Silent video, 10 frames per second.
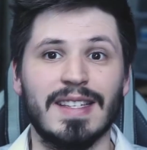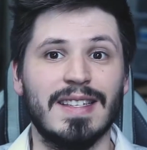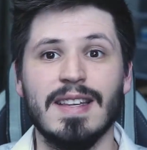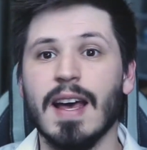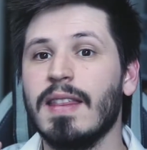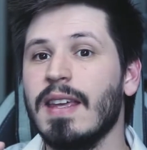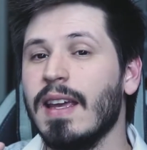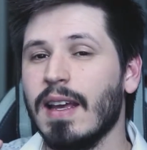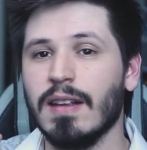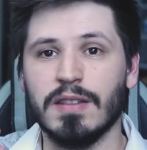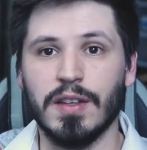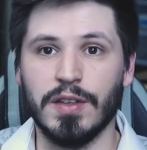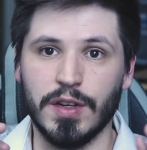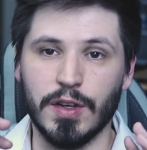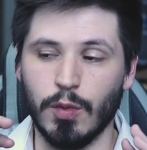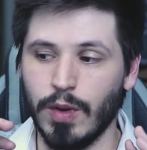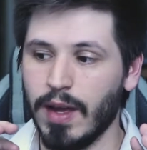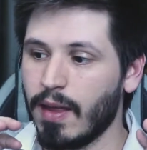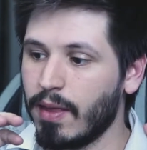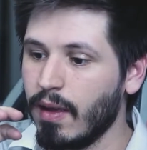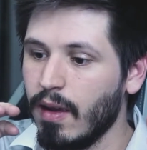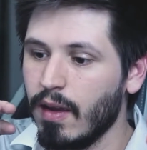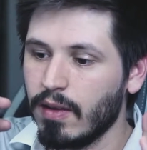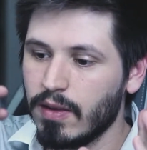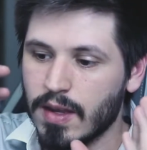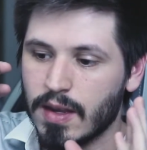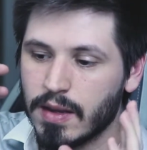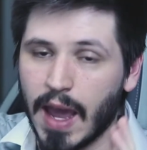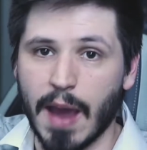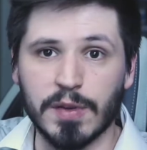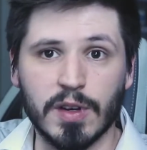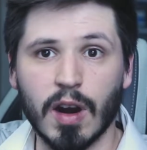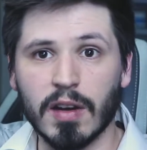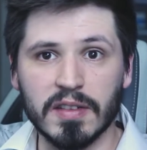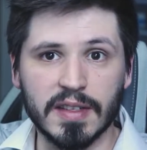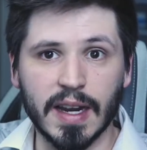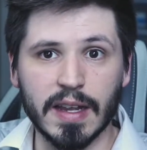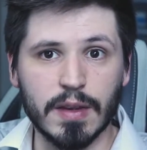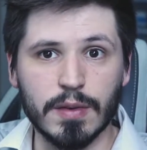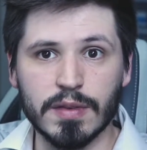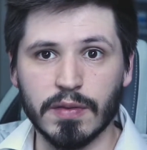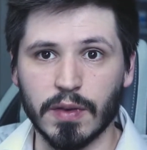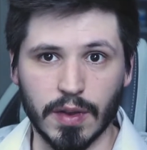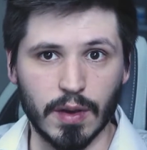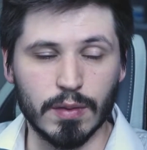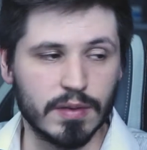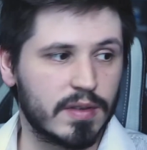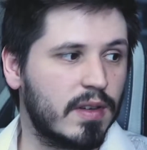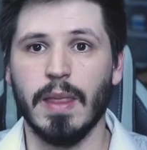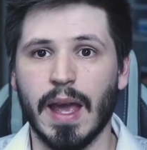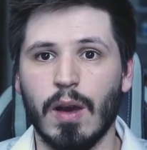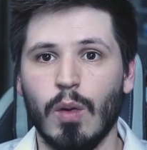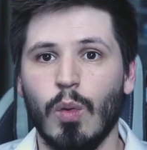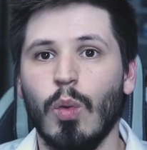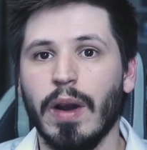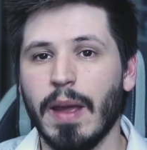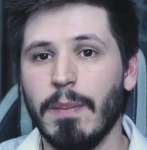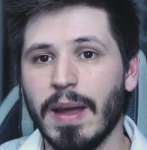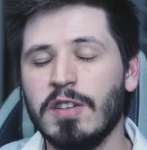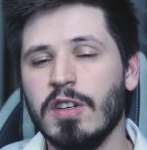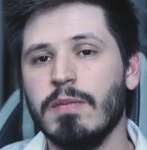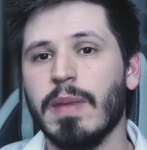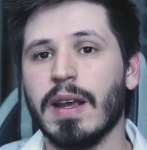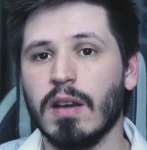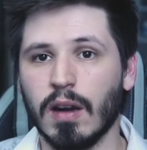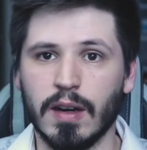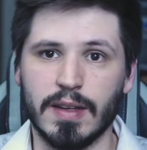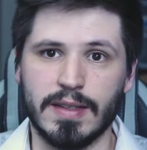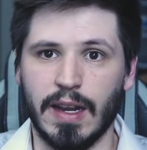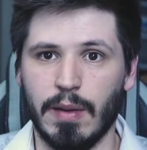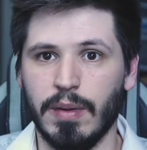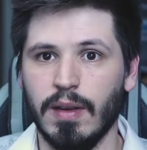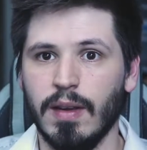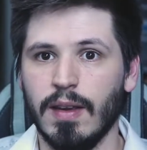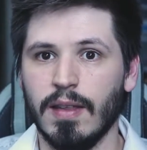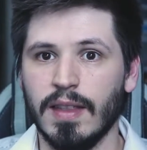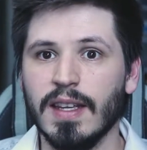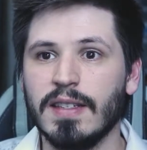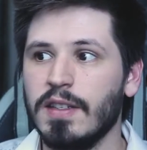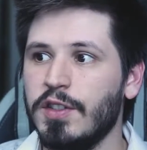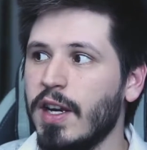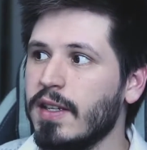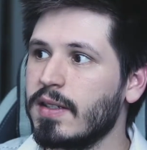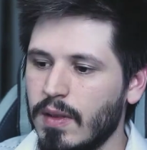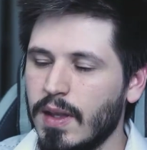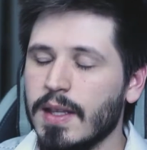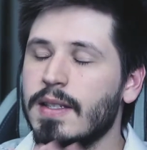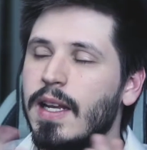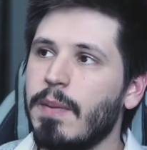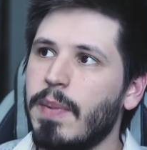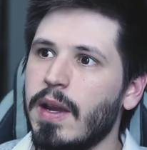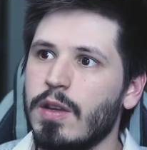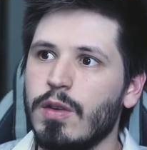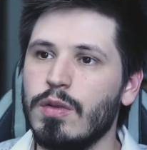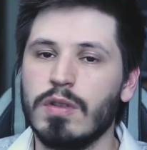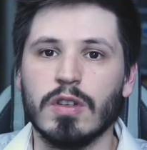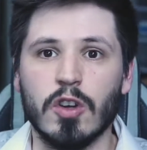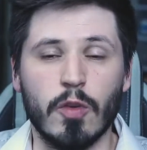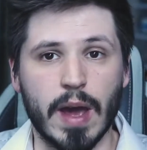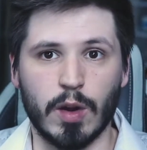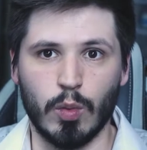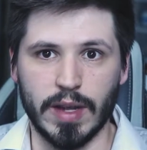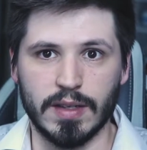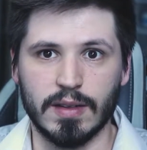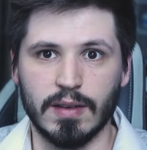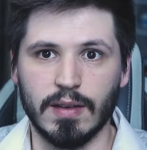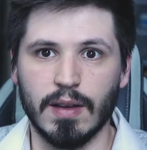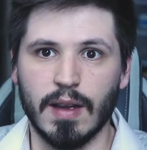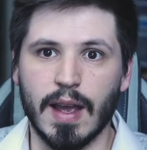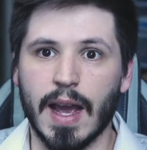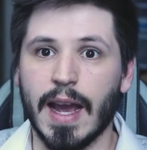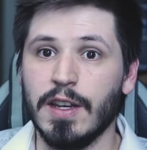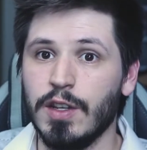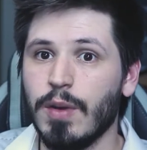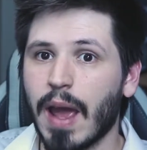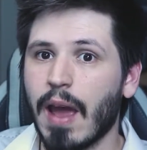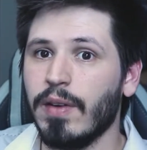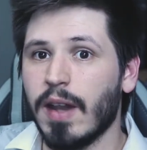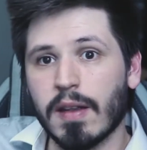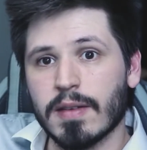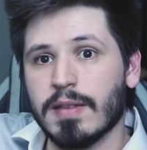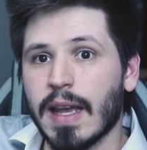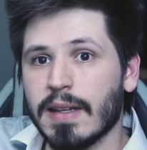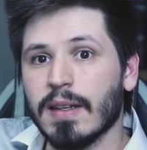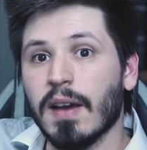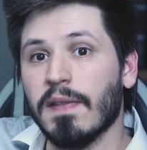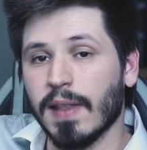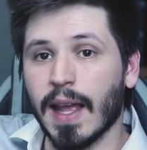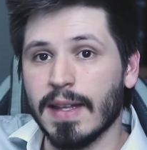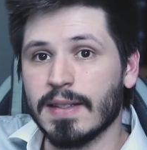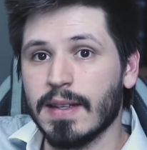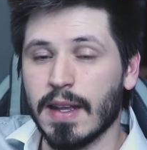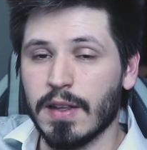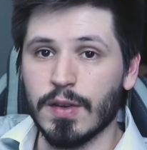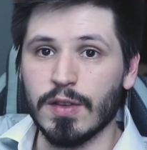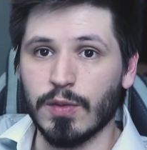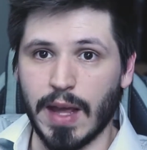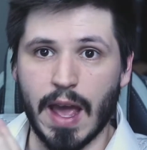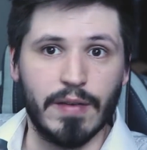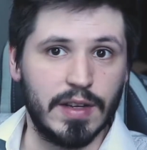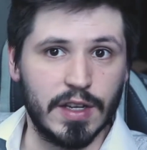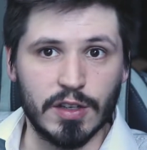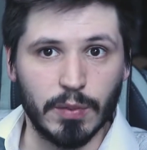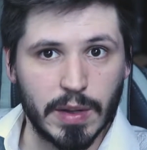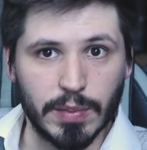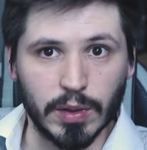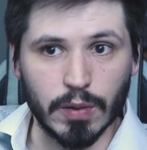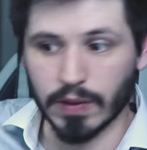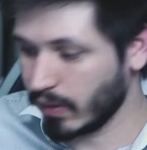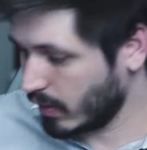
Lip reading: has nothing else to do with the capture cards that I use for those. Now, when I mention my current setup, this is just the setup I use no matter what. I do have another set of lights that I use when I have additional people over.